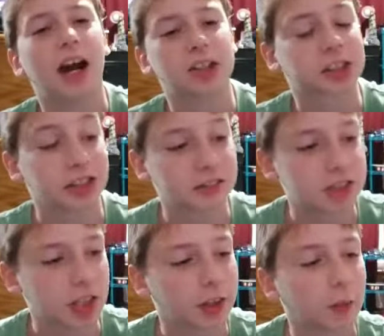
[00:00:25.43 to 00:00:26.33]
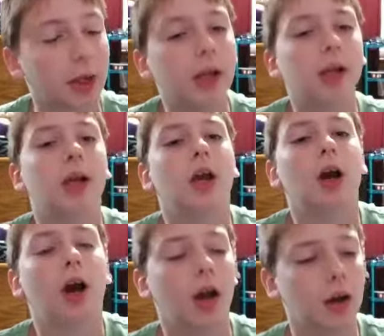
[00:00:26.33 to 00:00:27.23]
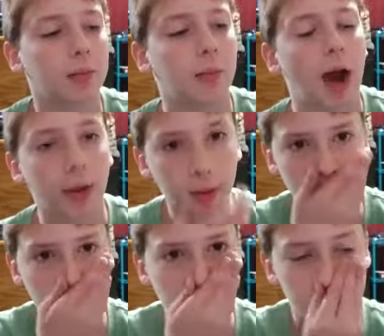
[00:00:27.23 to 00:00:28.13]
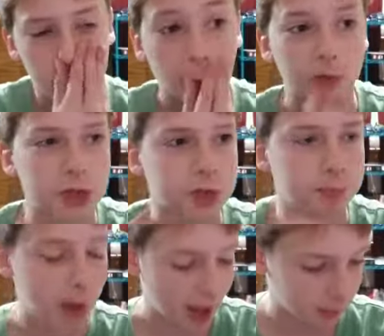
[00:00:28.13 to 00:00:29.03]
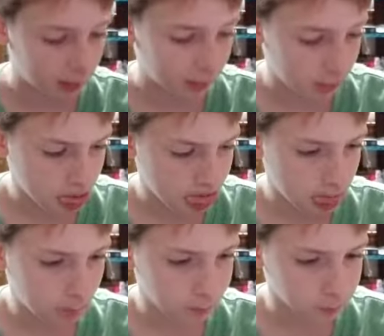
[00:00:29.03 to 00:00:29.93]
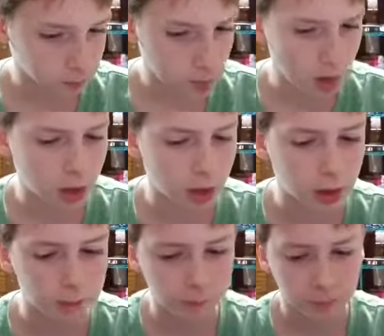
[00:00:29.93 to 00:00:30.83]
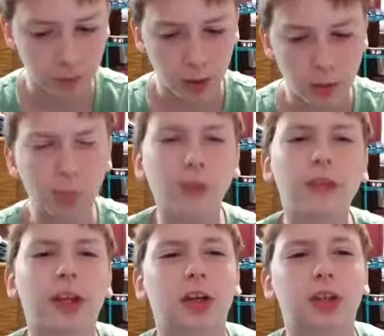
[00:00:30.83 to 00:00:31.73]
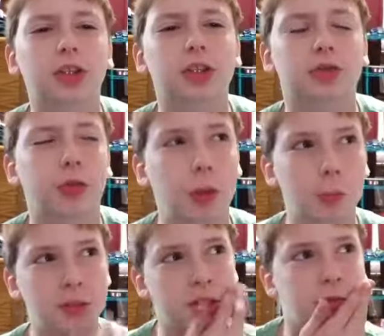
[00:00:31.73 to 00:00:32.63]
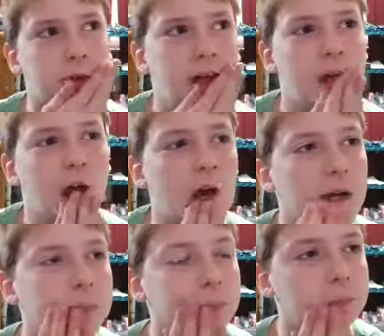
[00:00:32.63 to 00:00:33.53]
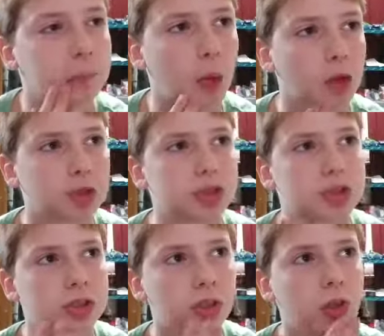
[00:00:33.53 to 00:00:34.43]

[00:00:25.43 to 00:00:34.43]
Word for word: I shouldn't even say that way, um, Iron Man versus Batman. Um, both characters from different, um, parts